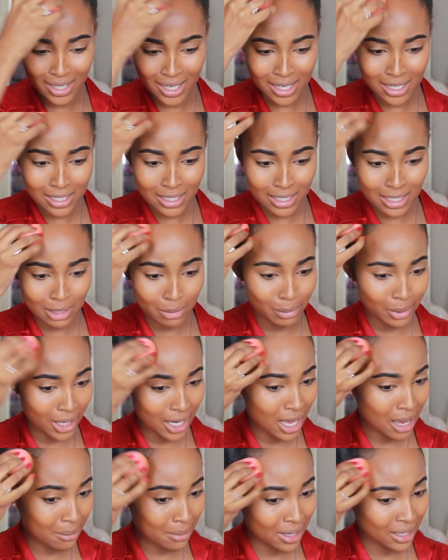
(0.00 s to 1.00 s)
it's just
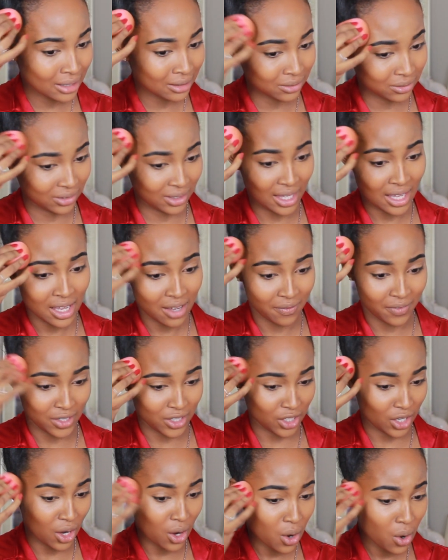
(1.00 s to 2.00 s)
become a thing of
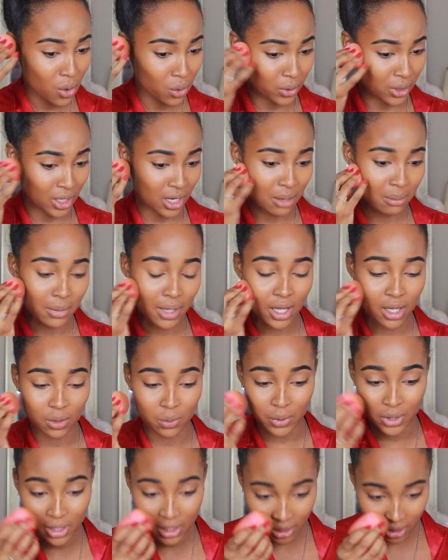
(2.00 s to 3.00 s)
its own. And I'm
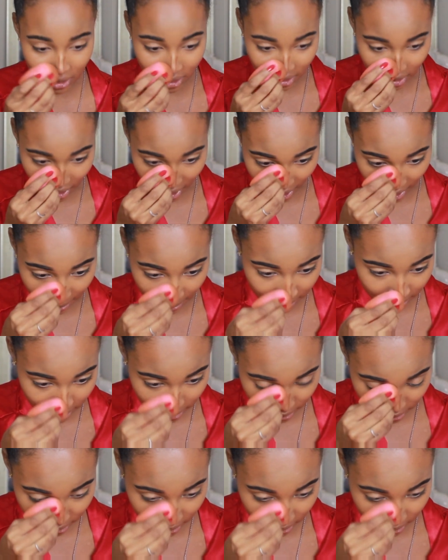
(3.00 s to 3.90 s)
like, when did this happen?